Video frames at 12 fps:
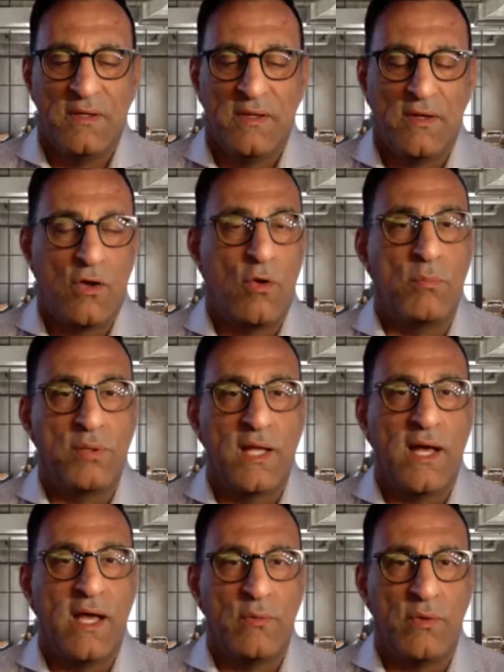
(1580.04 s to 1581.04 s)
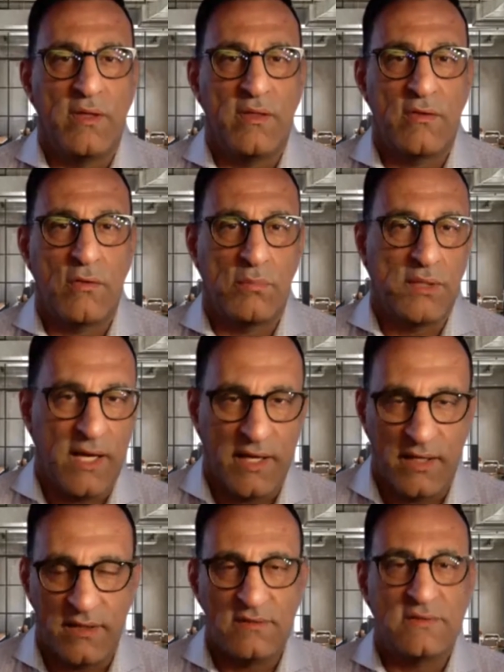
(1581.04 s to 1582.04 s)
comply with
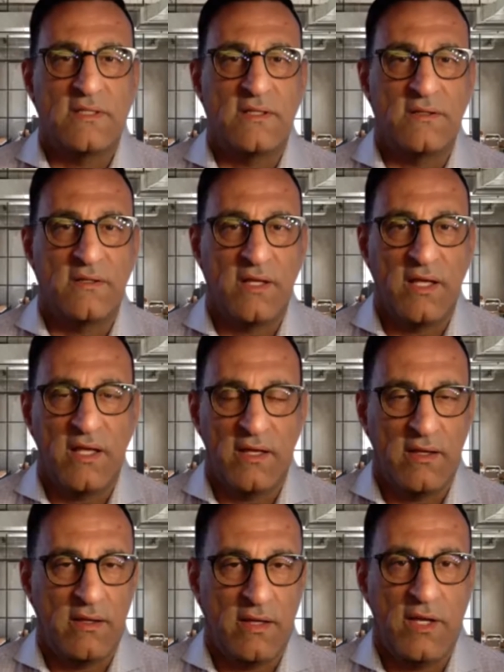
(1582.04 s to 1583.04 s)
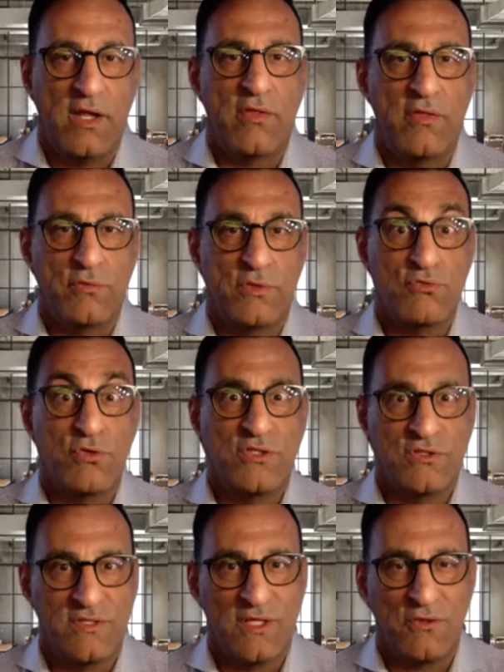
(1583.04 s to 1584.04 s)
compliance and any other
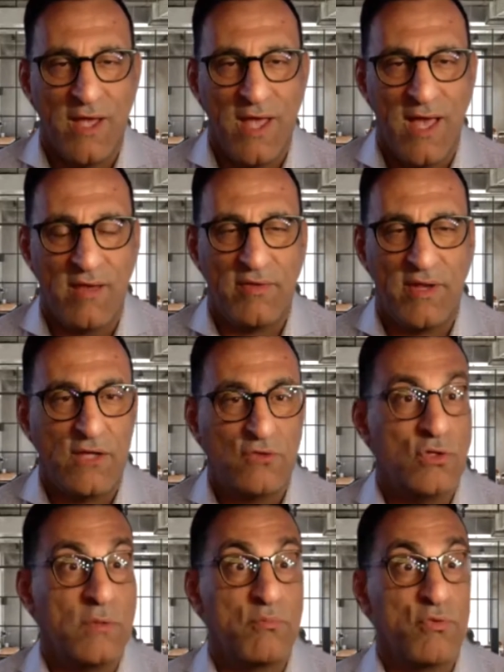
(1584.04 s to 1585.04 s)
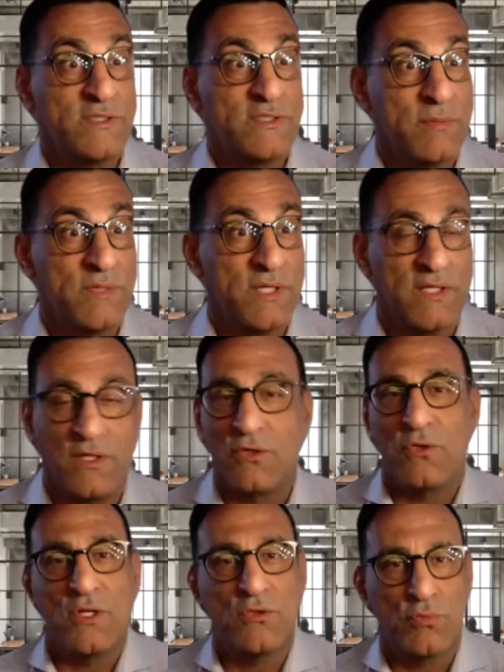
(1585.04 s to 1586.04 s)
restrictions that you have, and actually print something that
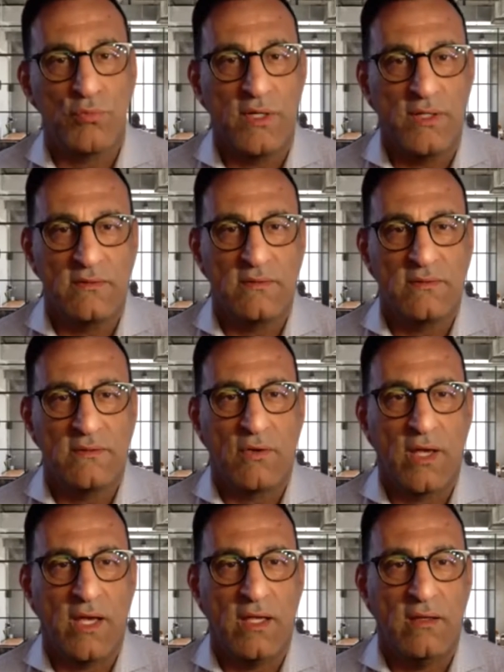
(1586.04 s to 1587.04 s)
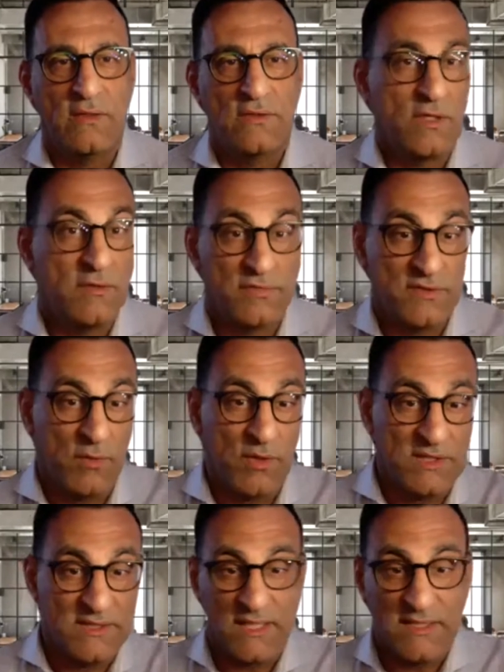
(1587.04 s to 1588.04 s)
you need to print? Okay. So if someone
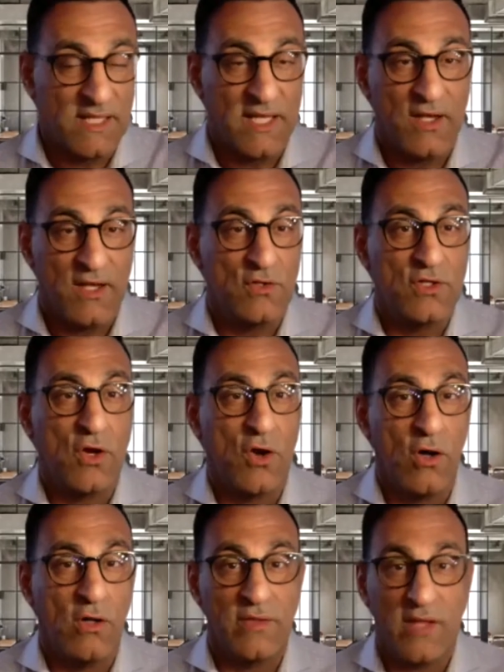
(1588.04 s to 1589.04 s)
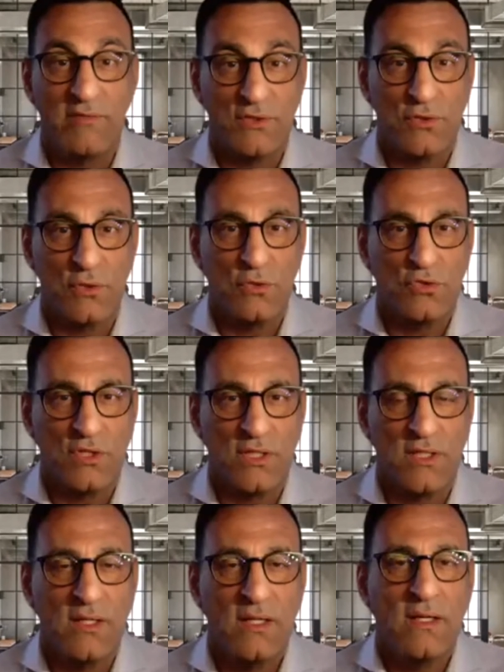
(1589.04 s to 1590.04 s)
is listening on the call and they have a
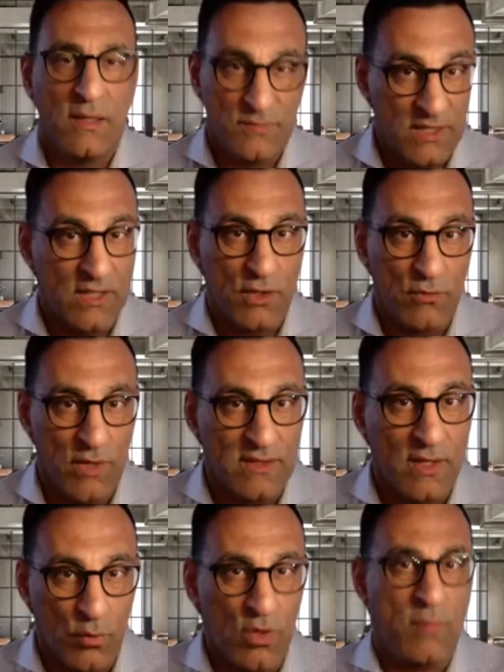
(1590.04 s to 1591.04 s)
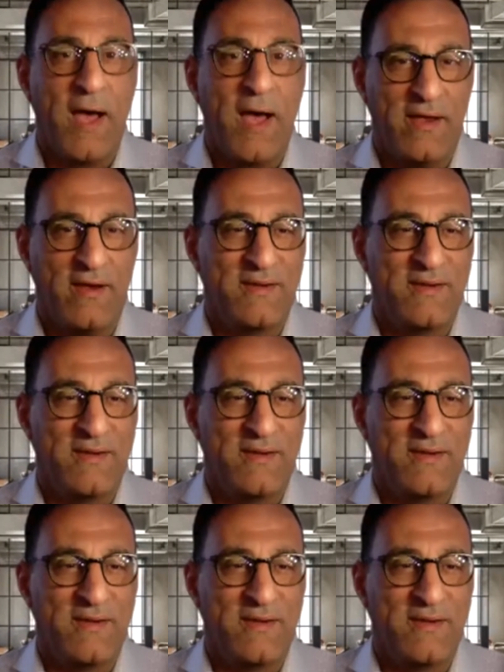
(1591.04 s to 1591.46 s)
solution, I'm telling you right now, we're a buyer.